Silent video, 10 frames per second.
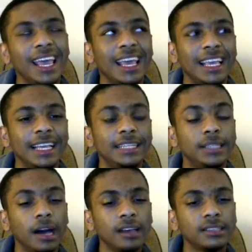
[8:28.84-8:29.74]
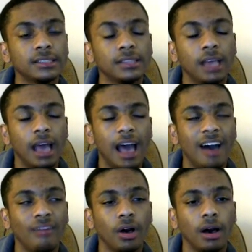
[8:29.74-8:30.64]
he does
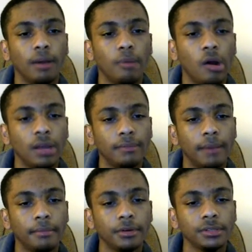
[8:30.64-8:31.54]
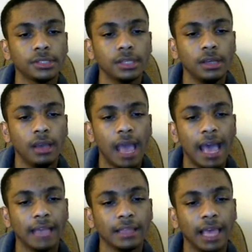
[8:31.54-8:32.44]
have party members,
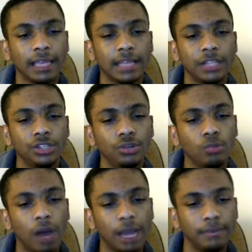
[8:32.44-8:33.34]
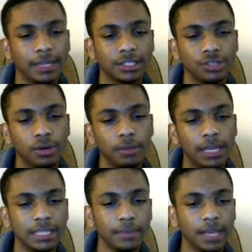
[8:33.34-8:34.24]
and like they do walk next to him.
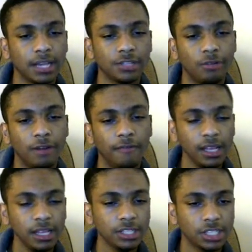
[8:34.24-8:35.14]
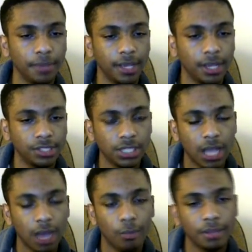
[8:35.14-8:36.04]
Is it because they're in a village? Is it because she's
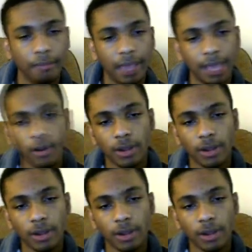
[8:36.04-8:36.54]
not one of the main party